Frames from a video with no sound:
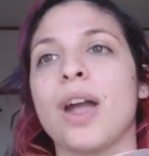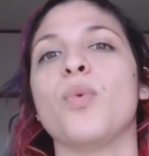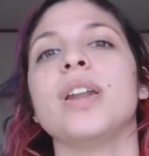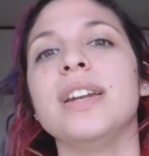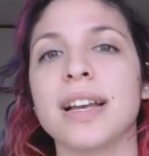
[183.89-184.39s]

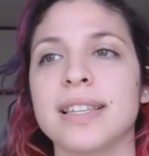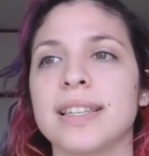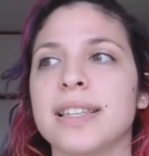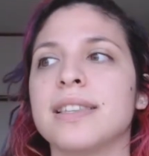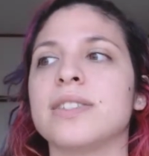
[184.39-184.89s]
And what it does
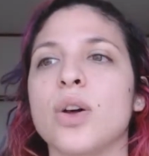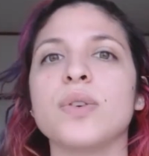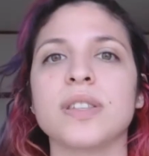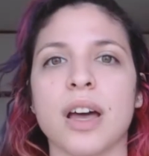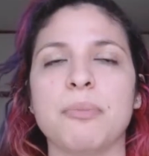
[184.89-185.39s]
is it
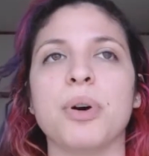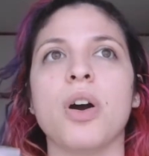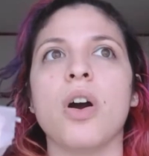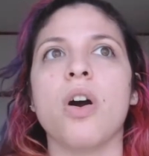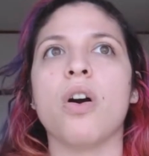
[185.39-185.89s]
soaks up
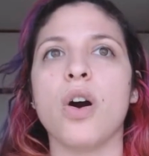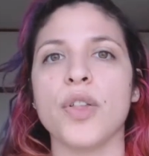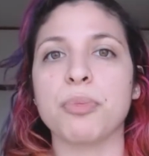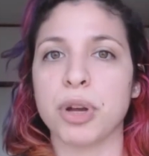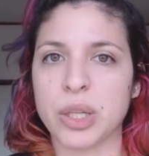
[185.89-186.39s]

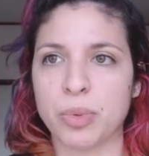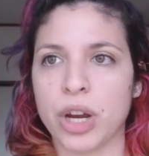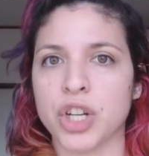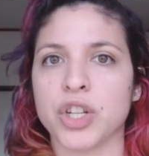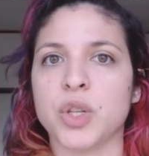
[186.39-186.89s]
all that
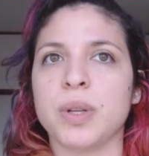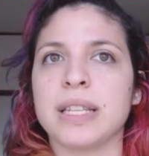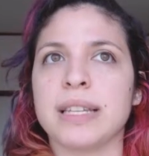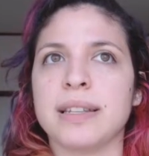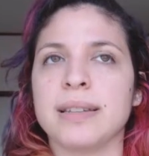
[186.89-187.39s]
perspiration so it
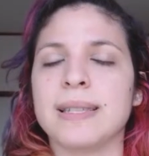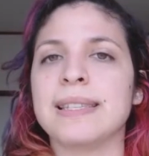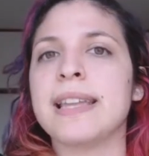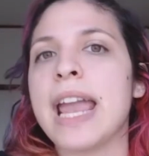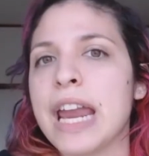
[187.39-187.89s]
doesn't
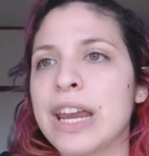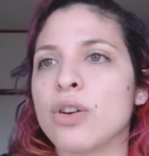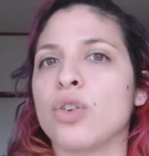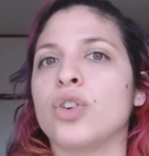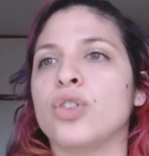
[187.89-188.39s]

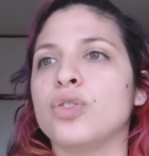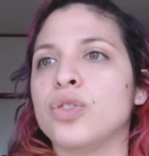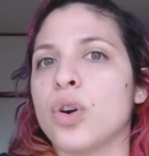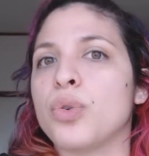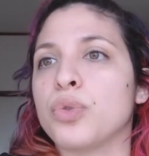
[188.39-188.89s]
stain or
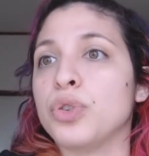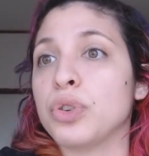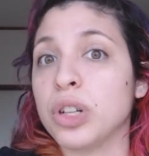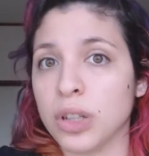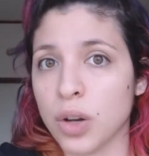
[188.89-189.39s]
go through
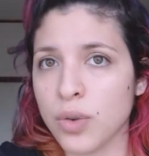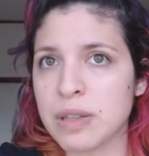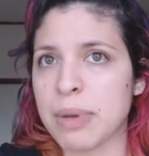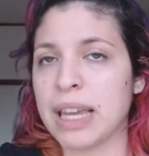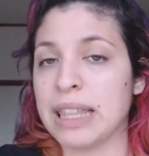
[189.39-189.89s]
your
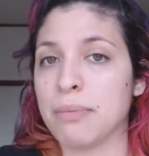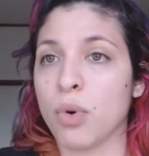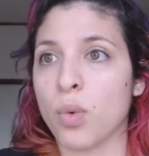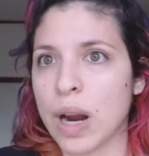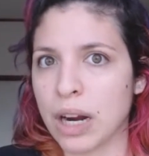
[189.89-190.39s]
clothes, making them
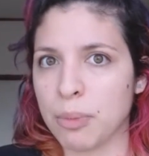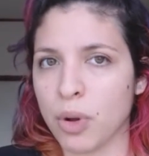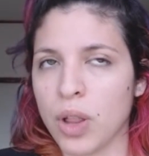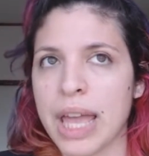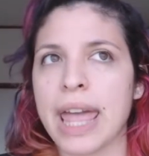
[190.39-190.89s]
more
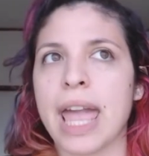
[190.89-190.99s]
wearable.